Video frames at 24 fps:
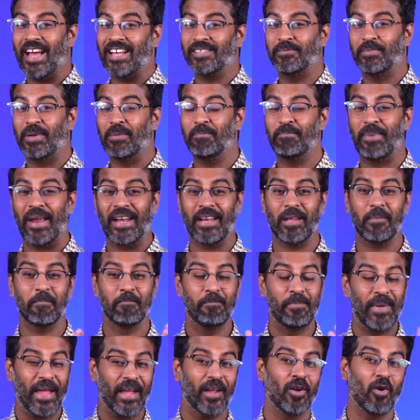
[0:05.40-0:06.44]
has been betting
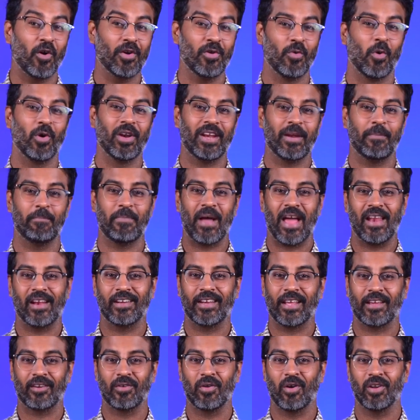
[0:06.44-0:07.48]
big on OLED panel
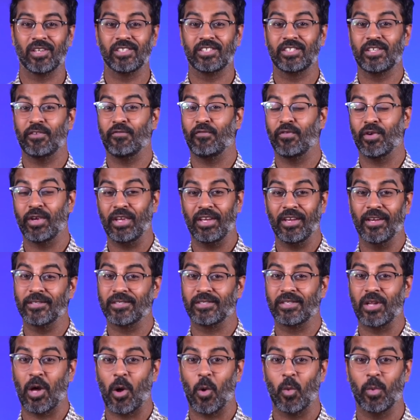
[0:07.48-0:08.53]
technology for years
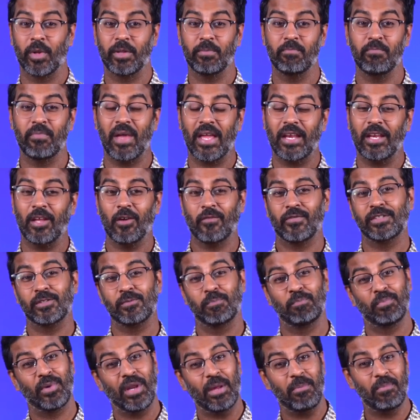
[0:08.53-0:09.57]
now with many of its
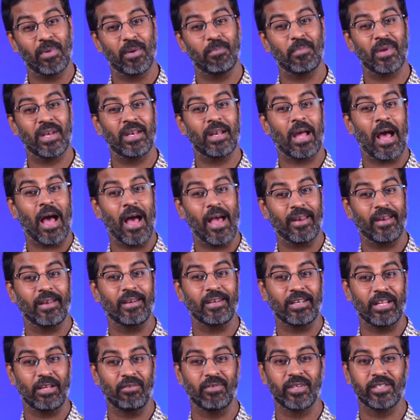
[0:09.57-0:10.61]
premium and higher-end
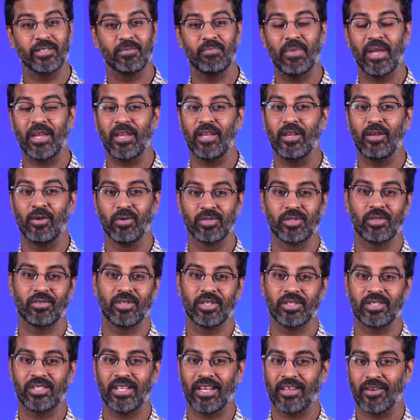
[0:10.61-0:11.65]
TVs making use of
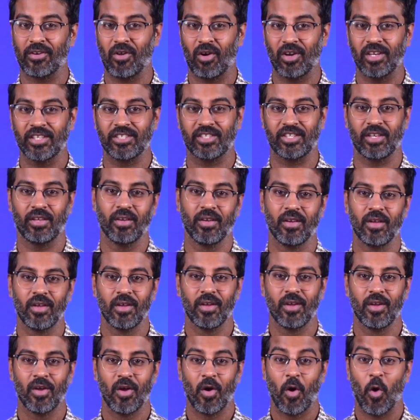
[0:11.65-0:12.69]
this technology.
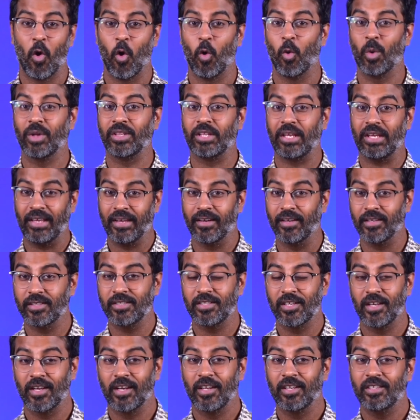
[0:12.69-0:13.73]
Over the years,
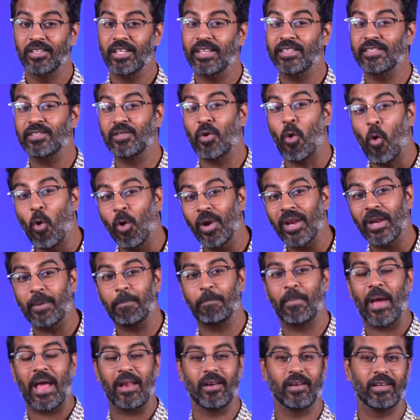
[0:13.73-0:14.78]
these
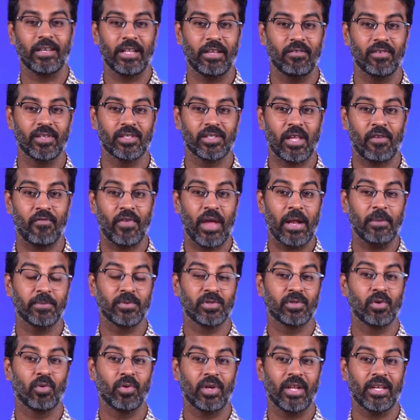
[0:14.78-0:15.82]
OLED panel TVs have helped
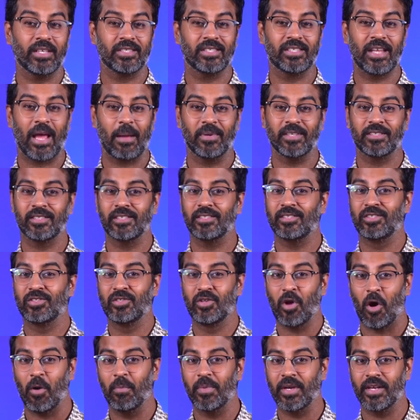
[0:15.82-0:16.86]
Sony establish its
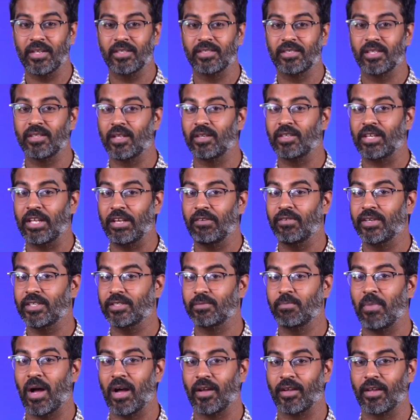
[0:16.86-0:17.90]
dominance in the TVs
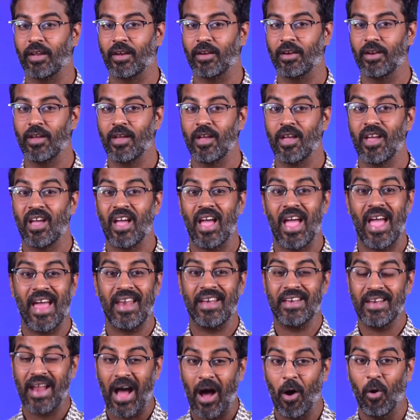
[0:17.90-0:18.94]
market.
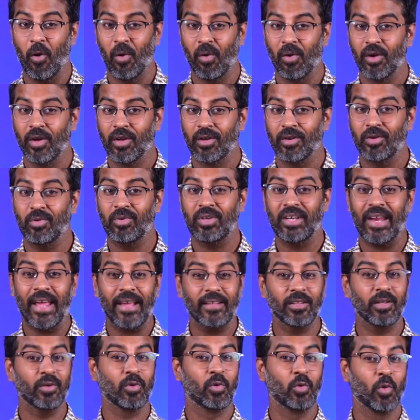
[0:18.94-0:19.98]
And now, to take
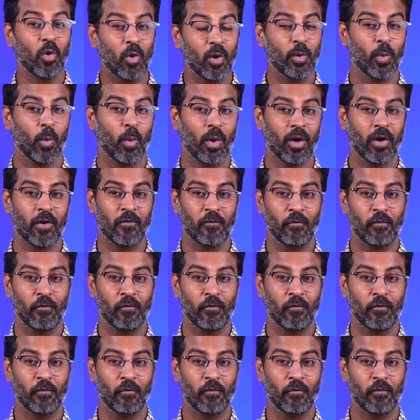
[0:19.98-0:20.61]
the good work